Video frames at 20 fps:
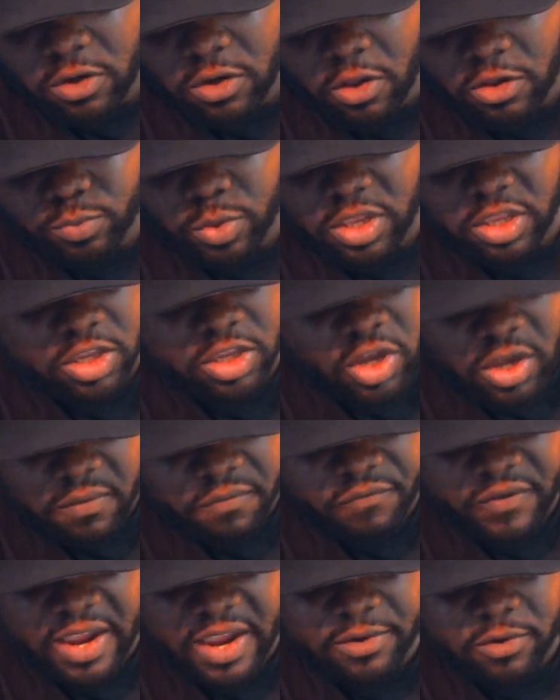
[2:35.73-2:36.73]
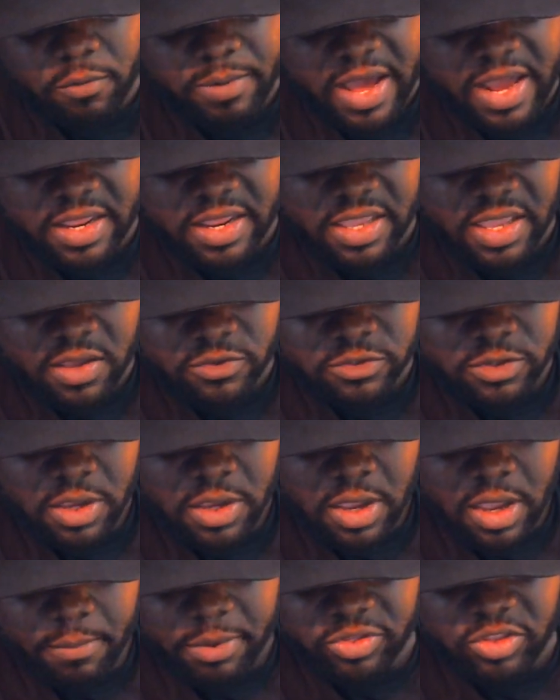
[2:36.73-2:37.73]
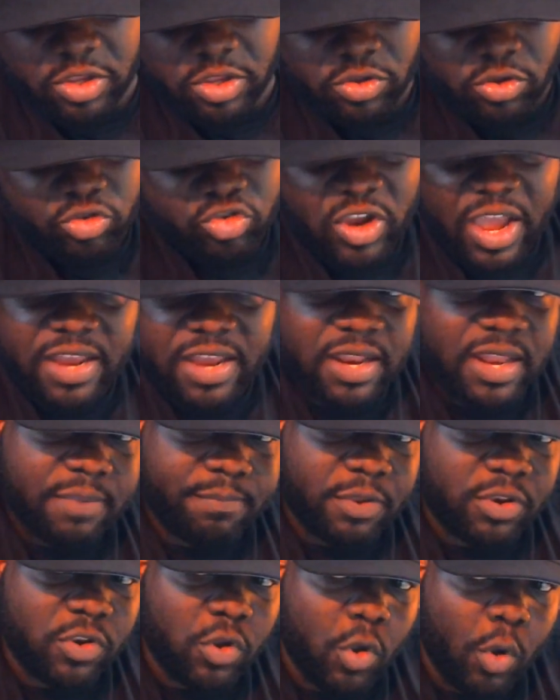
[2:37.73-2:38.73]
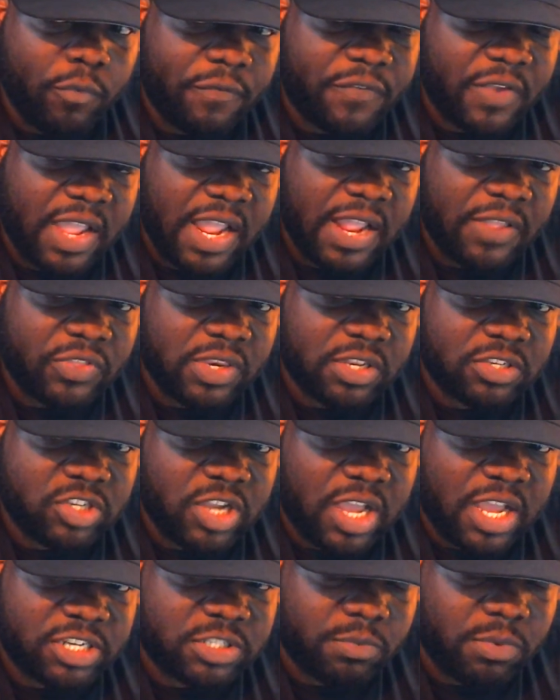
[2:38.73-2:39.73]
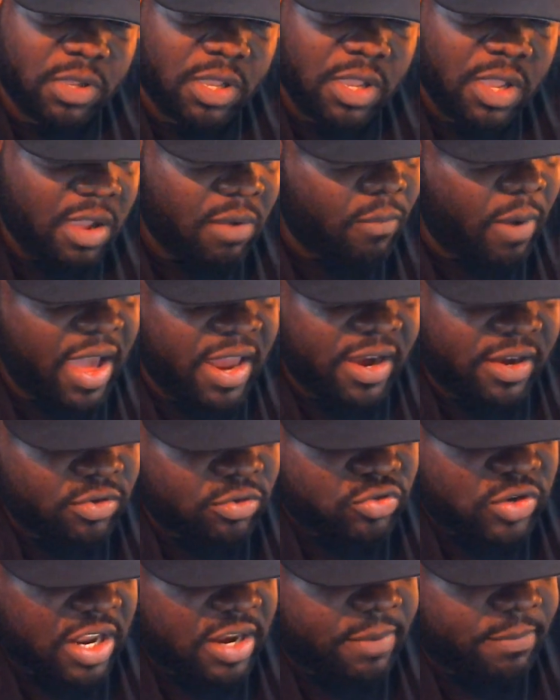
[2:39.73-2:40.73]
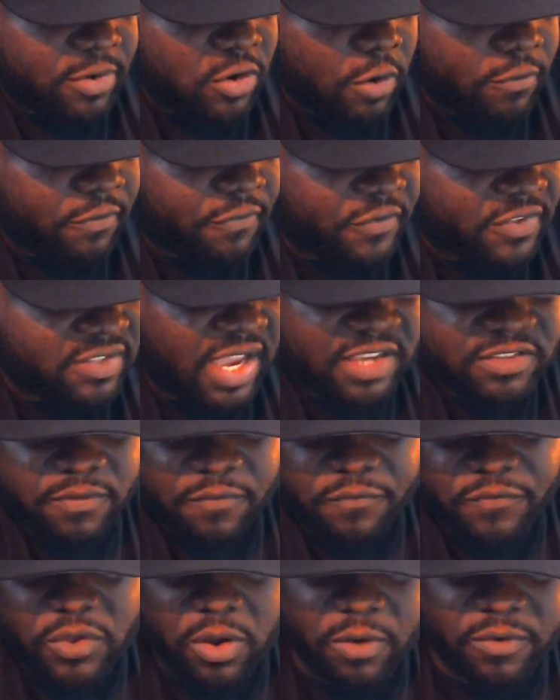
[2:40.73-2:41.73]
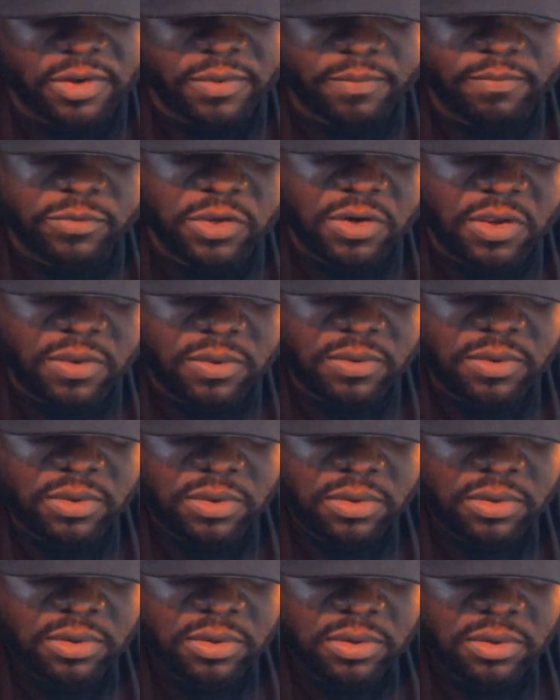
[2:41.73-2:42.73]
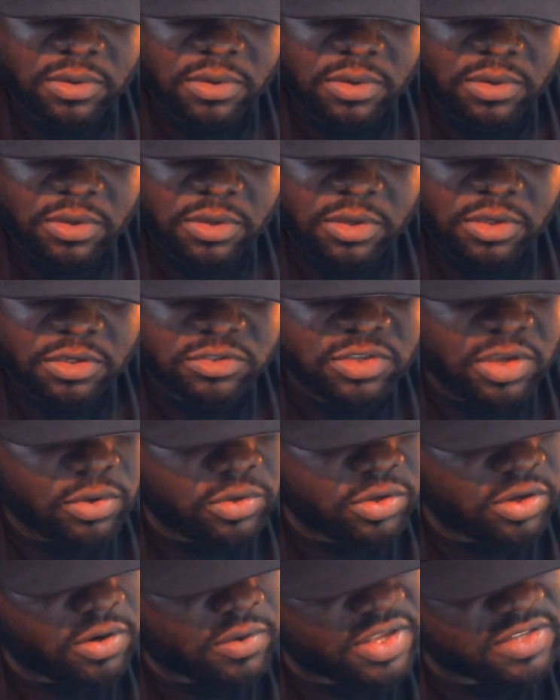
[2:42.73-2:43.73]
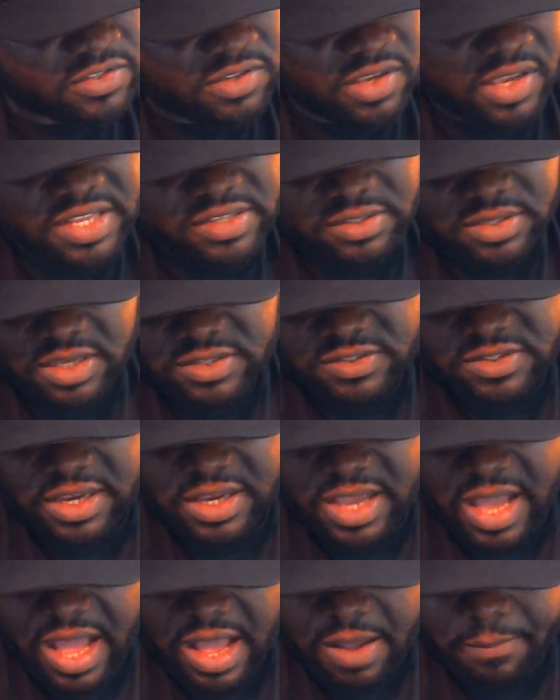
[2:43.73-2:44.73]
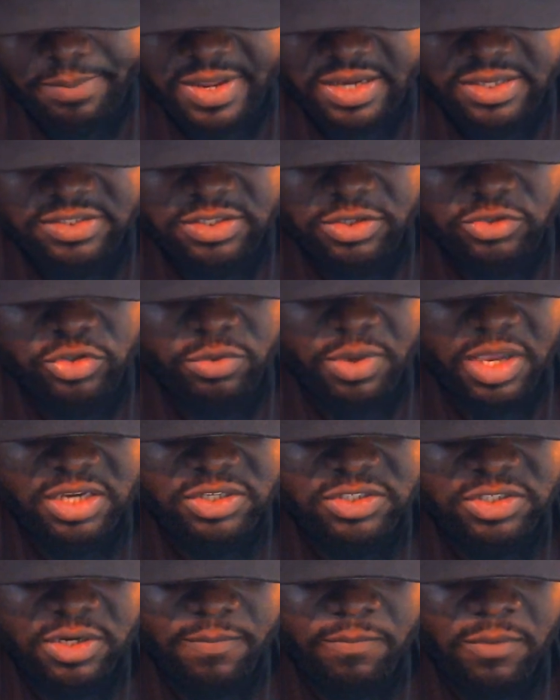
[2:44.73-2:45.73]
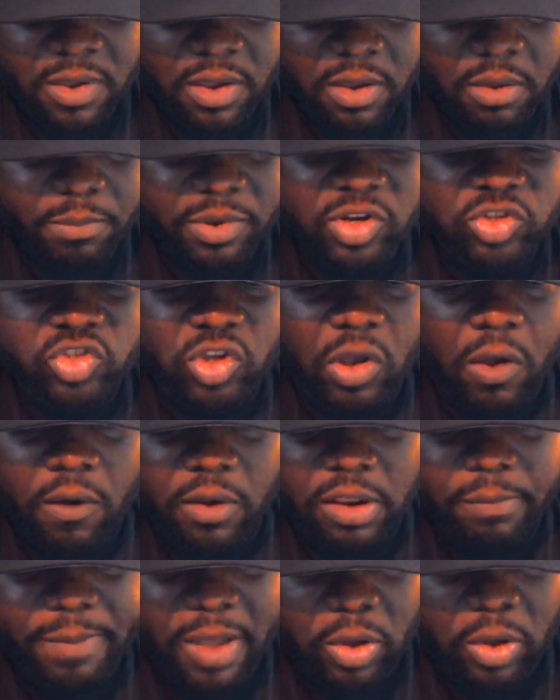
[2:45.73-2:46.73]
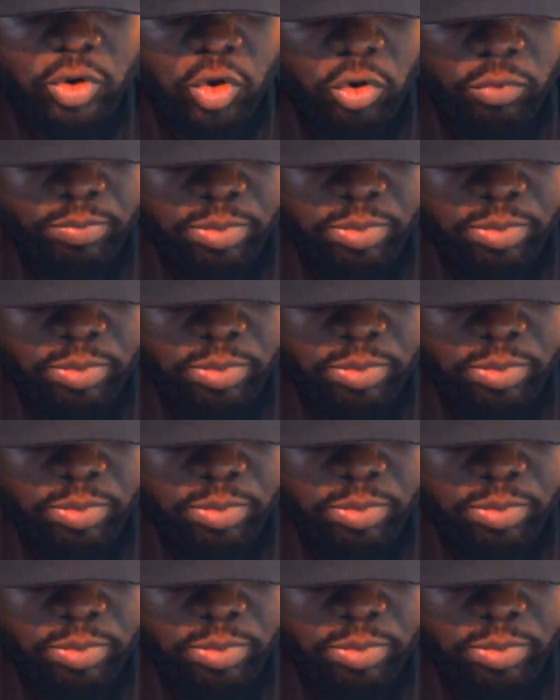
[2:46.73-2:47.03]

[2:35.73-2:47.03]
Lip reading: clause, where he couldn't fight nobody else, but then you trying to, like, maneuver for Anthony Joshua, why don't you try to maneuver for Tyson Fury, you know? So, you know, it's a complex situation, but it's all about